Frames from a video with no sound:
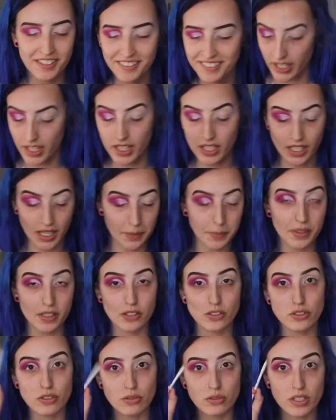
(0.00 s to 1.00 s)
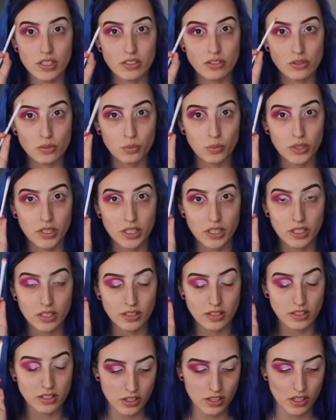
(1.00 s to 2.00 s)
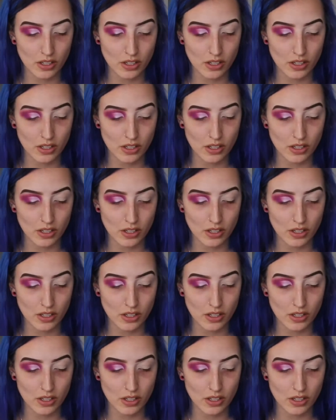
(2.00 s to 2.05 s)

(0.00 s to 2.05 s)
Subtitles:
And I'm going to do this with